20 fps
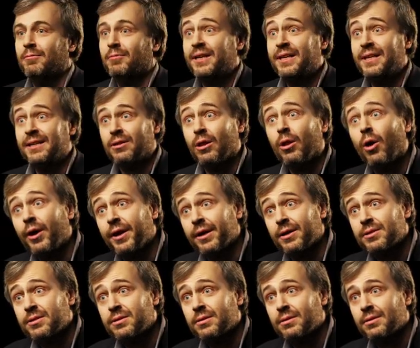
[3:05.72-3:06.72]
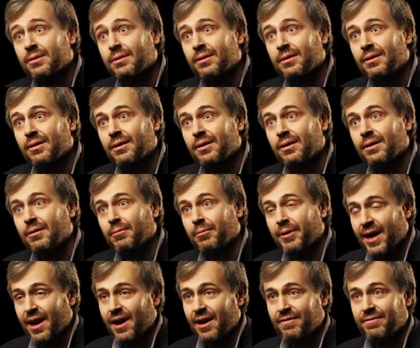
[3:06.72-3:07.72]
We need lawyers. We
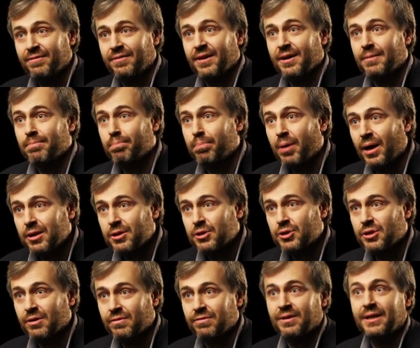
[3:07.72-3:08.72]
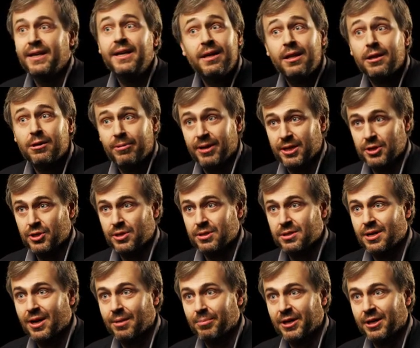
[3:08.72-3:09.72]
have a bunch of legal questions
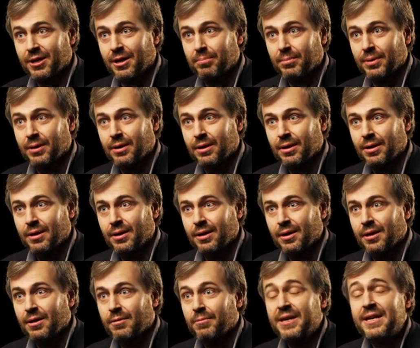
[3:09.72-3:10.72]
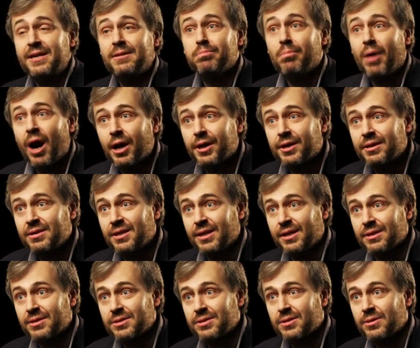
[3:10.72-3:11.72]
coming up. We need
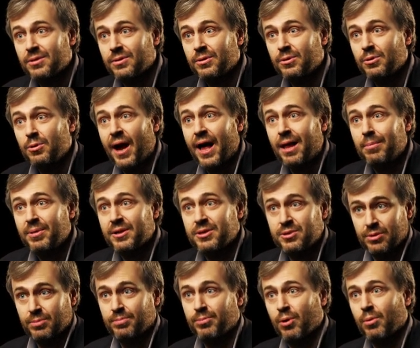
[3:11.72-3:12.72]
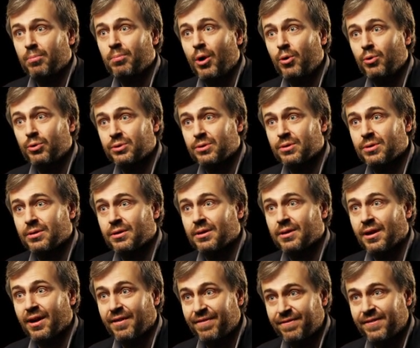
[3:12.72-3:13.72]
marketeers who help us to promote
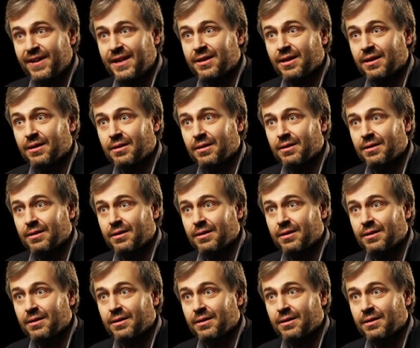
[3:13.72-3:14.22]
Athena.